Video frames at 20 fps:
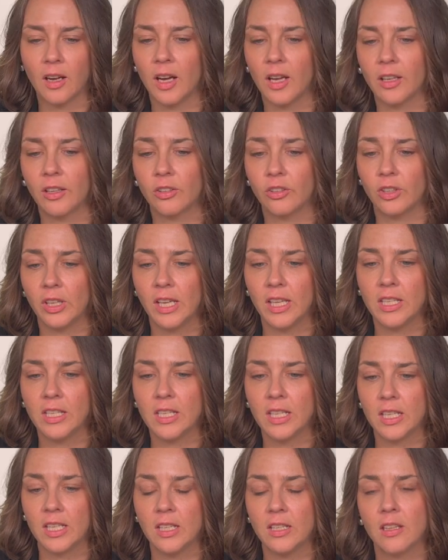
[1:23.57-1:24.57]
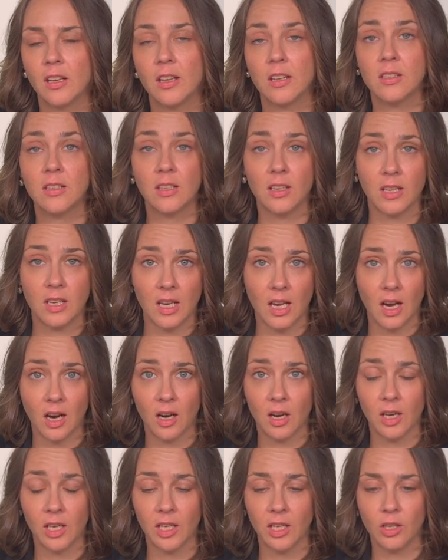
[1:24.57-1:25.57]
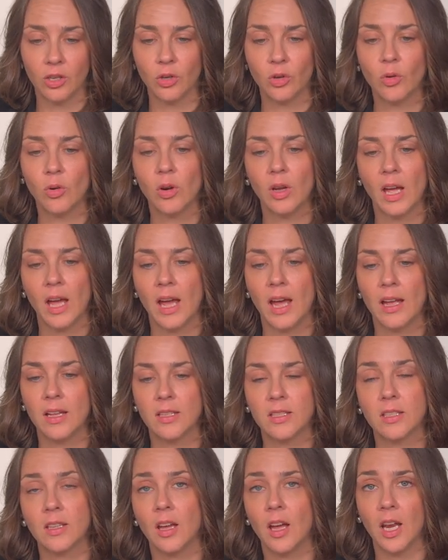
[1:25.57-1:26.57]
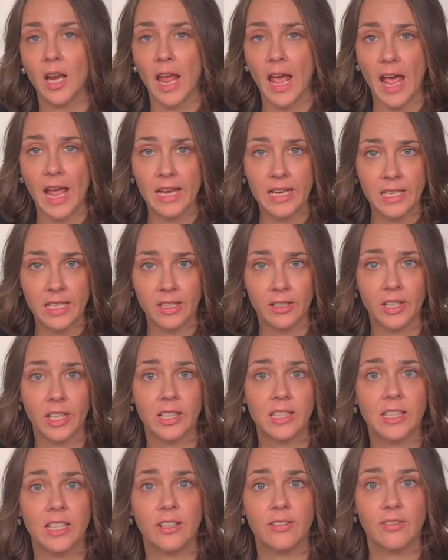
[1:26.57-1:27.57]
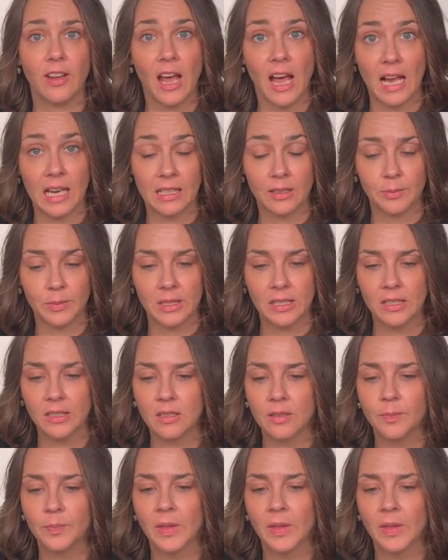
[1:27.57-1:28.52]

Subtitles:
I created a scenario as an interactive element.